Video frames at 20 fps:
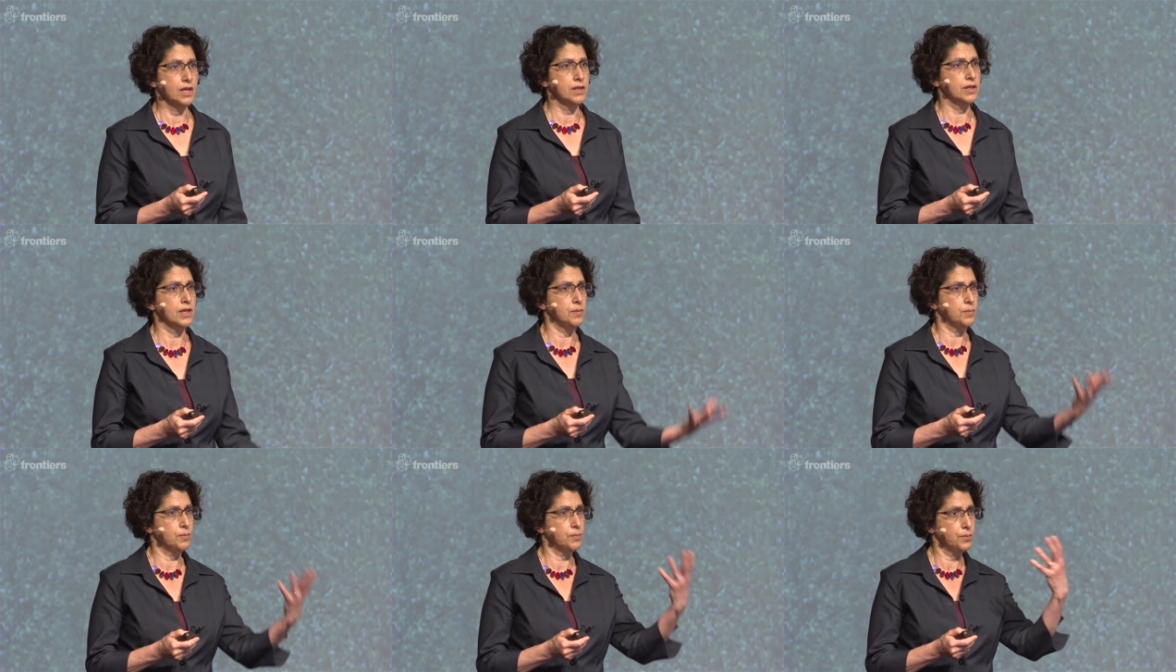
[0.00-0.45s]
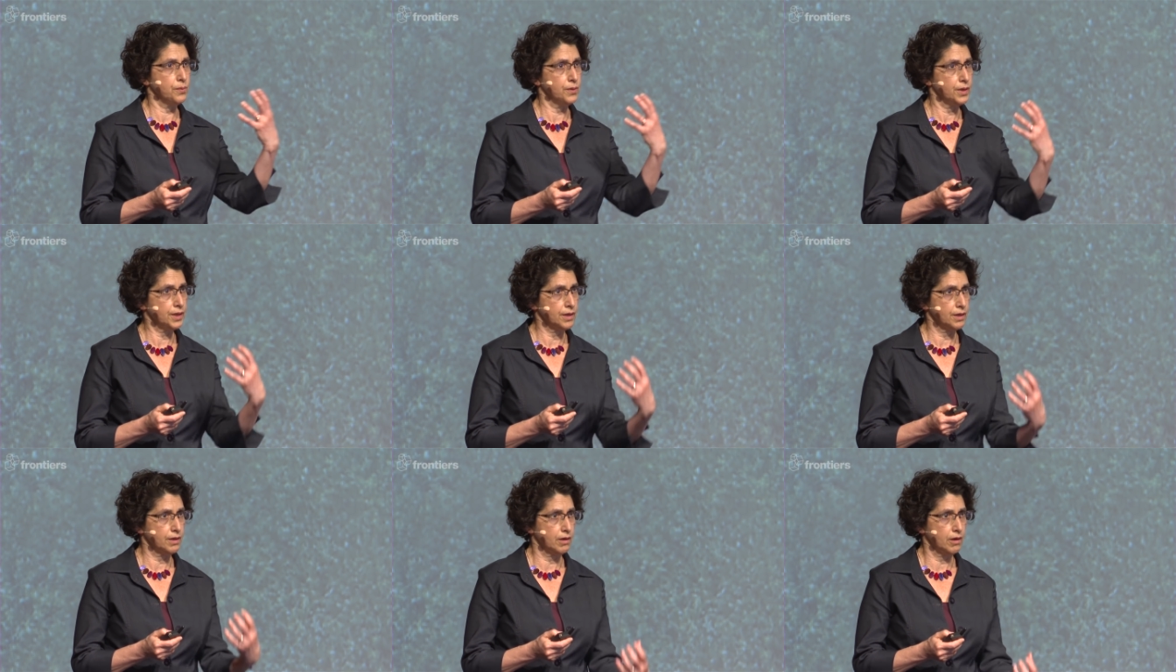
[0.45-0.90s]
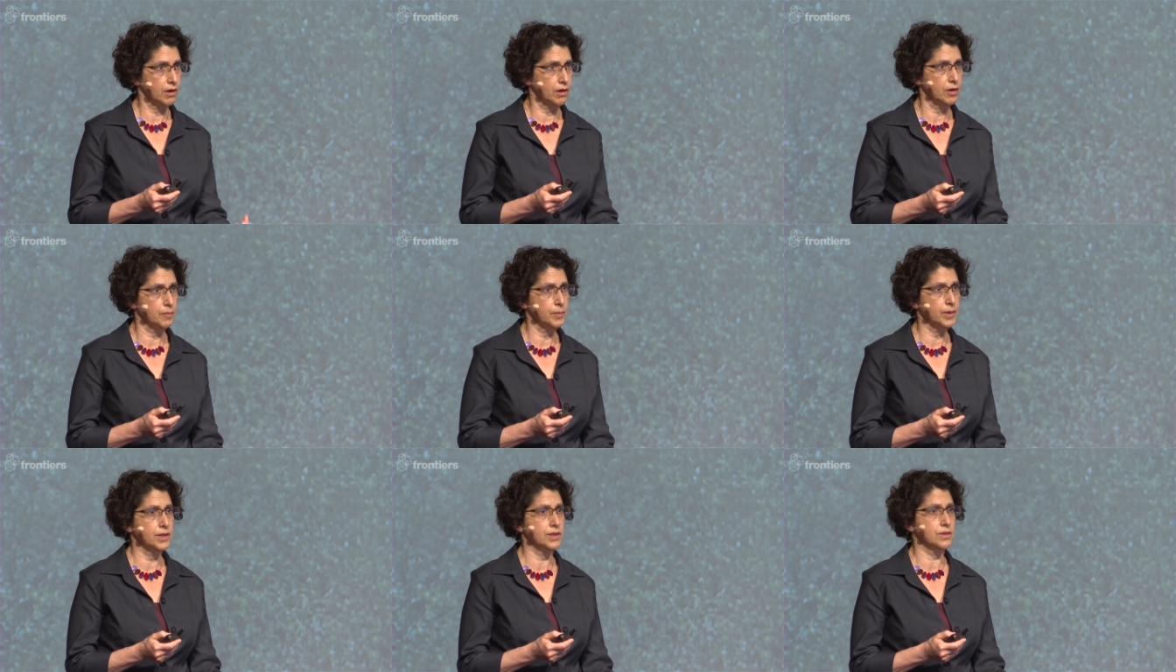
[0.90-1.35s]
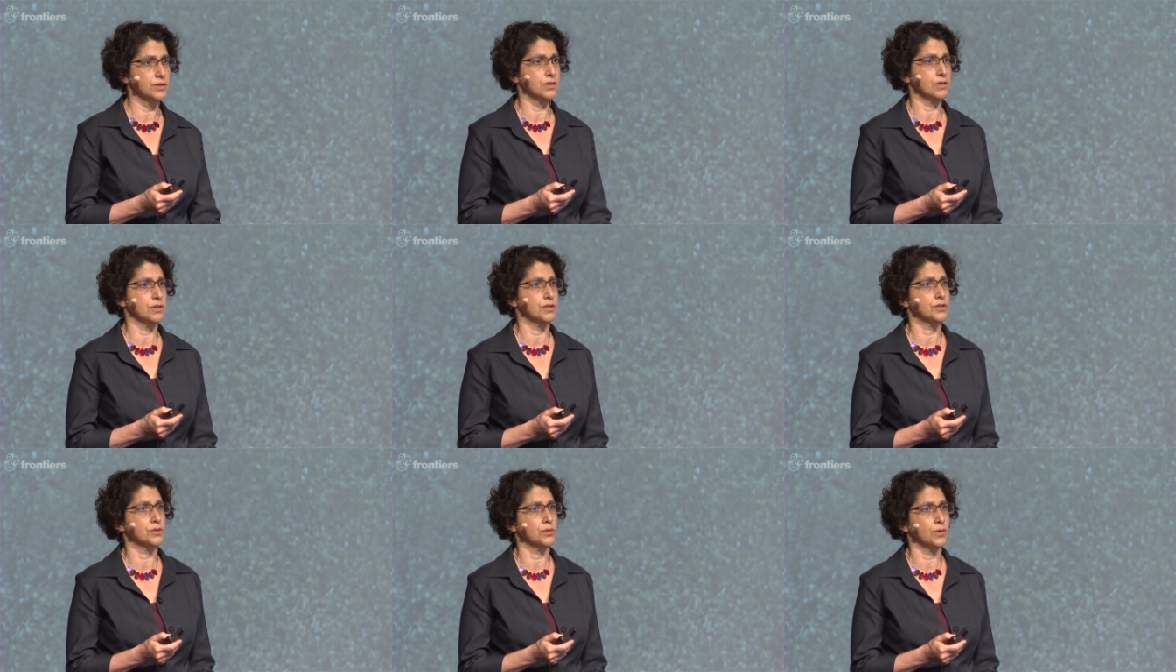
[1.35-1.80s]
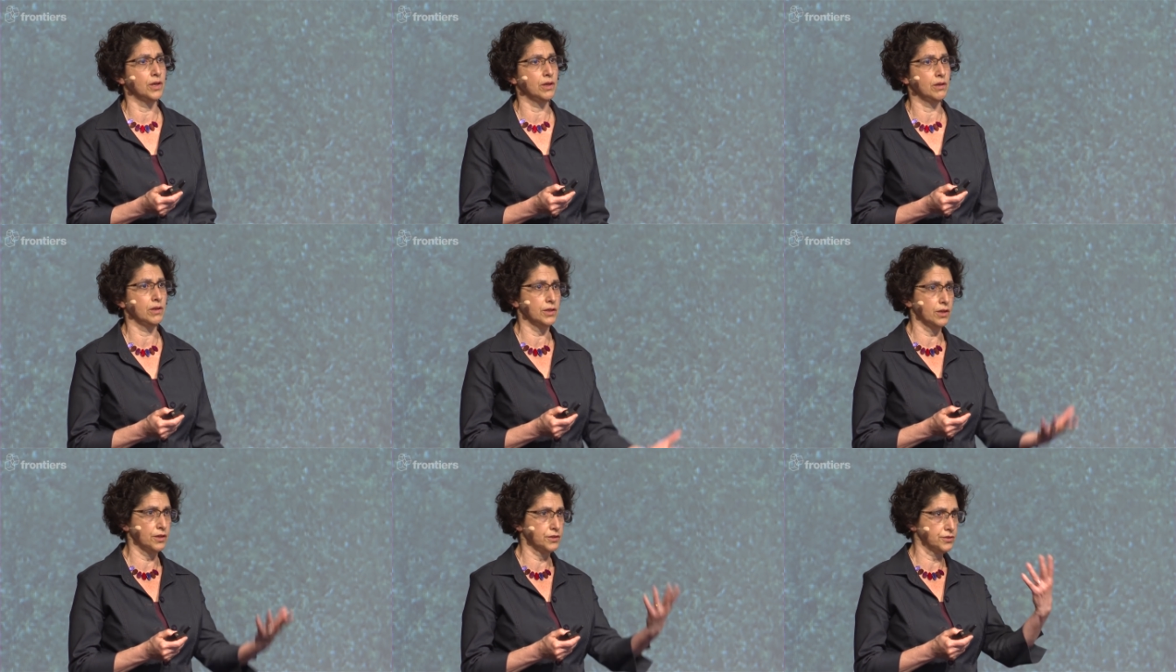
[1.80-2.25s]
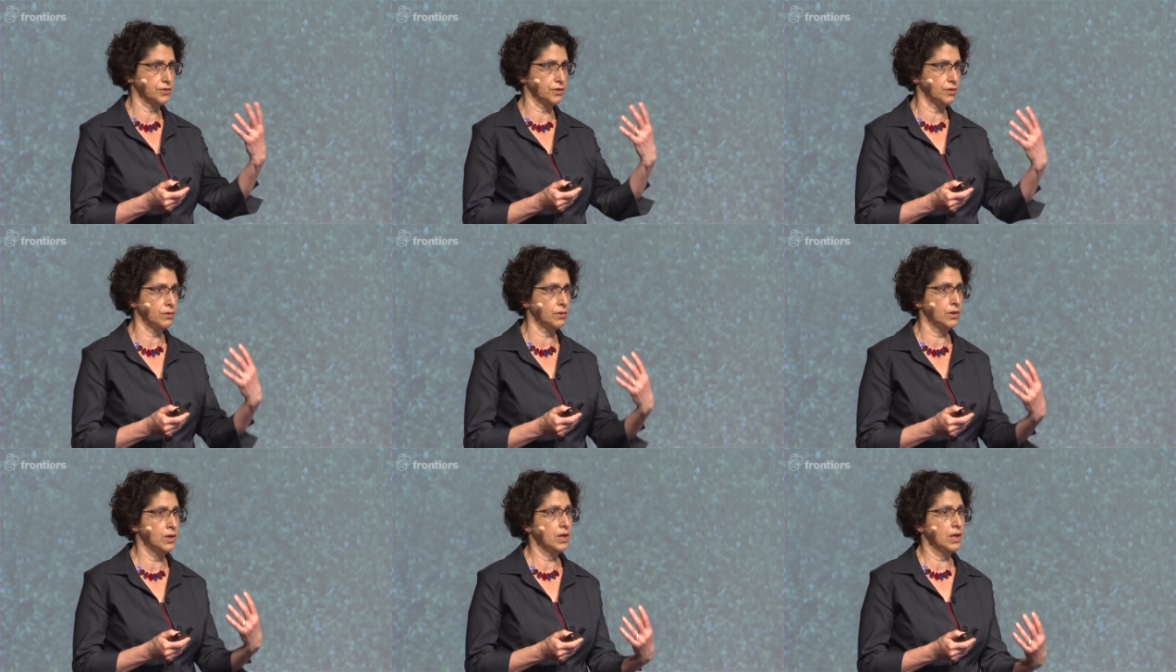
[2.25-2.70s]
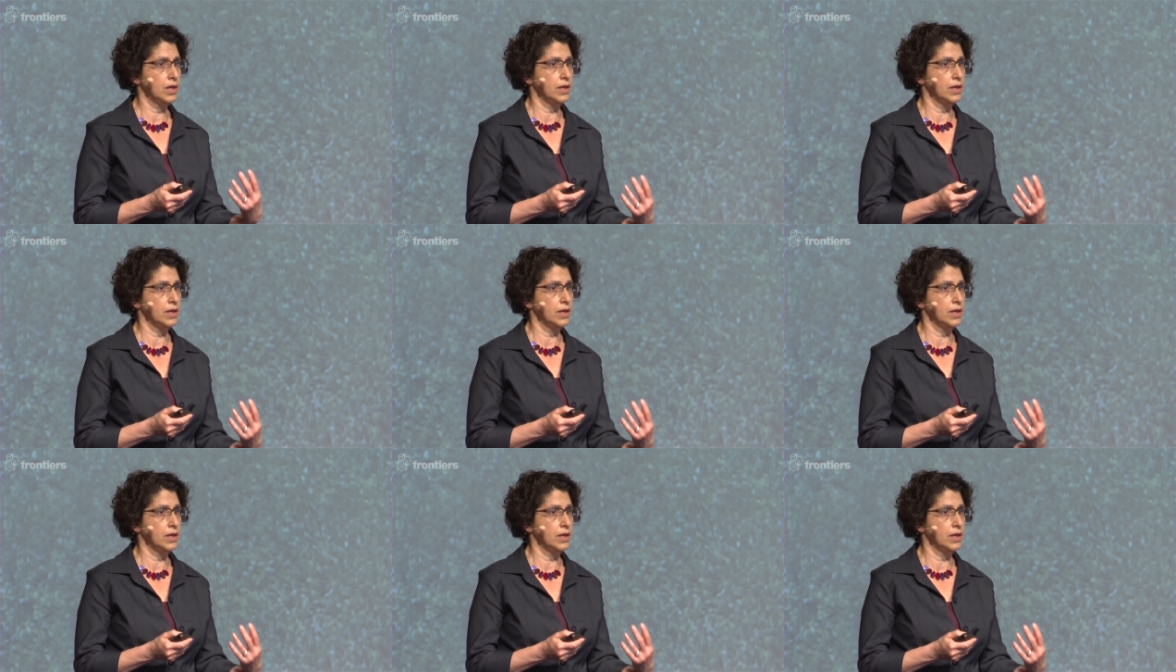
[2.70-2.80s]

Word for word: that bring carbon into the soil and also